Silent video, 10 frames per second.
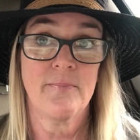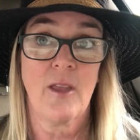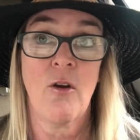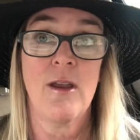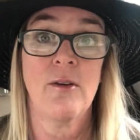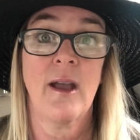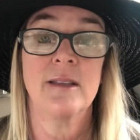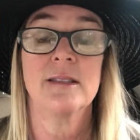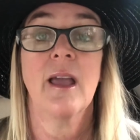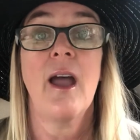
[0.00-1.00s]
All right, you
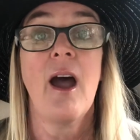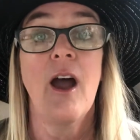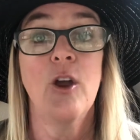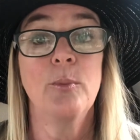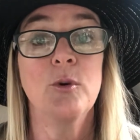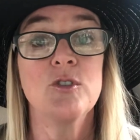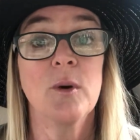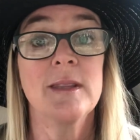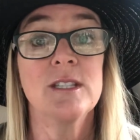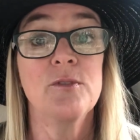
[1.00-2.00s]
guys. I hope you
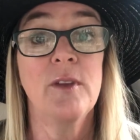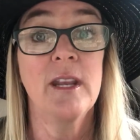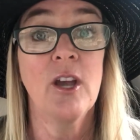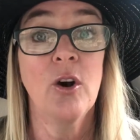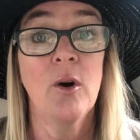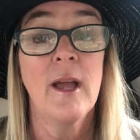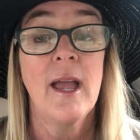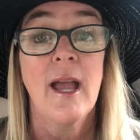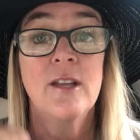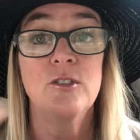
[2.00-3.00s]
enjoyed this video.
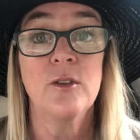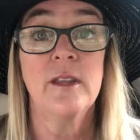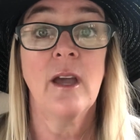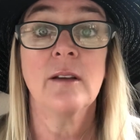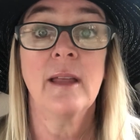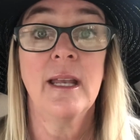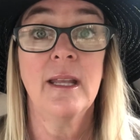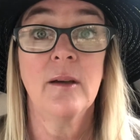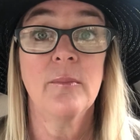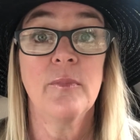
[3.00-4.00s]
And to the young
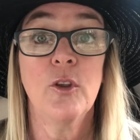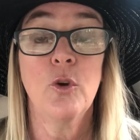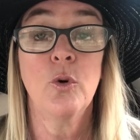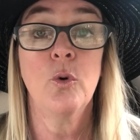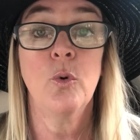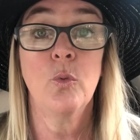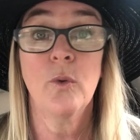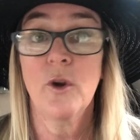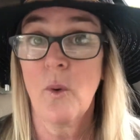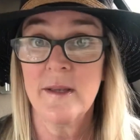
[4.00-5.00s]
lady who
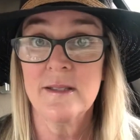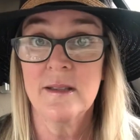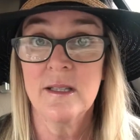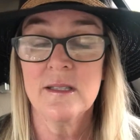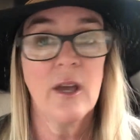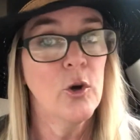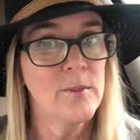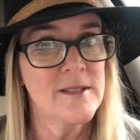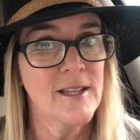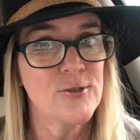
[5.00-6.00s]
requested this, I hope
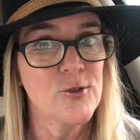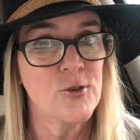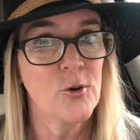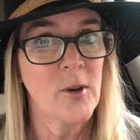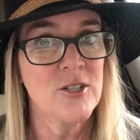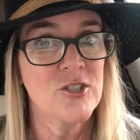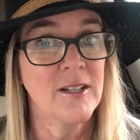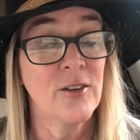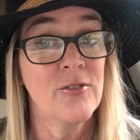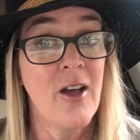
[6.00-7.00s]
this answered your
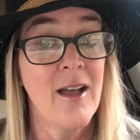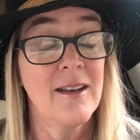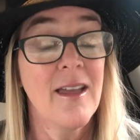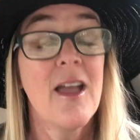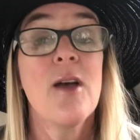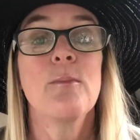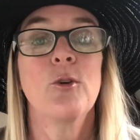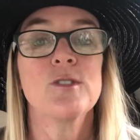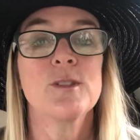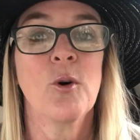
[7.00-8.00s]
question. If not,
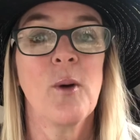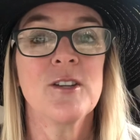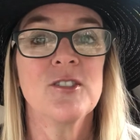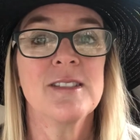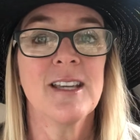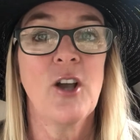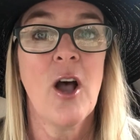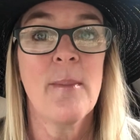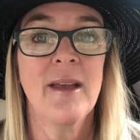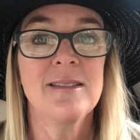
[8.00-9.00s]
post questions and
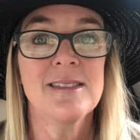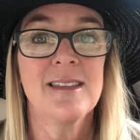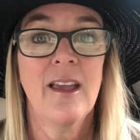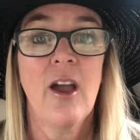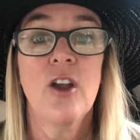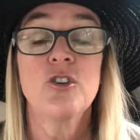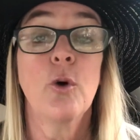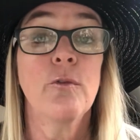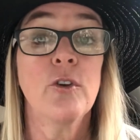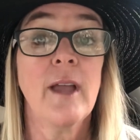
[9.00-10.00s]
comments.
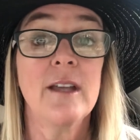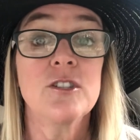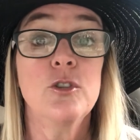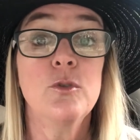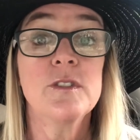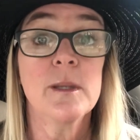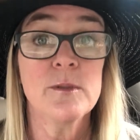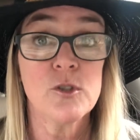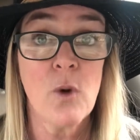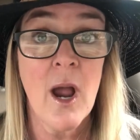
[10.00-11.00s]
Don't forget to
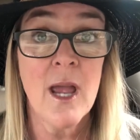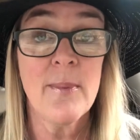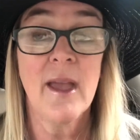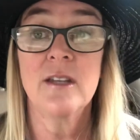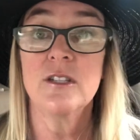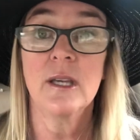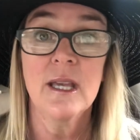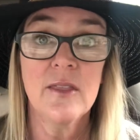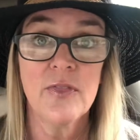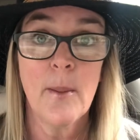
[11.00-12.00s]
subscribe and to
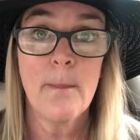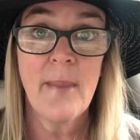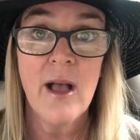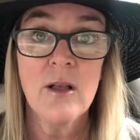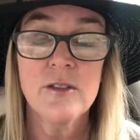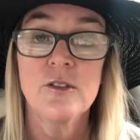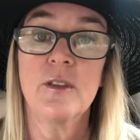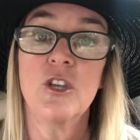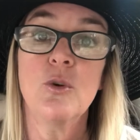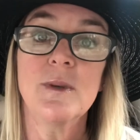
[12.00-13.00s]
hit the bell so
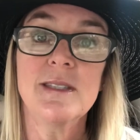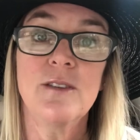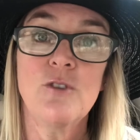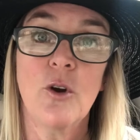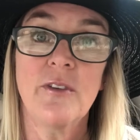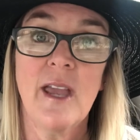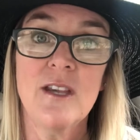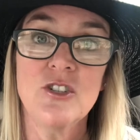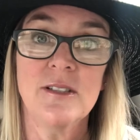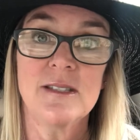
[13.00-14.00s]
that you receive
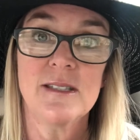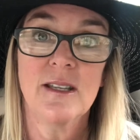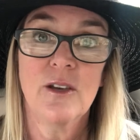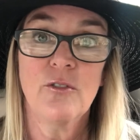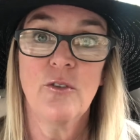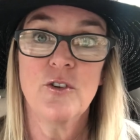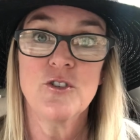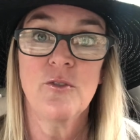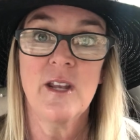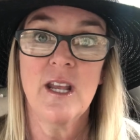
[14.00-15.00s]
notifications for
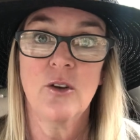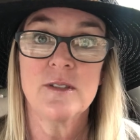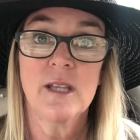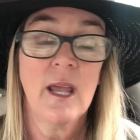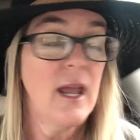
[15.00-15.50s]
future videos.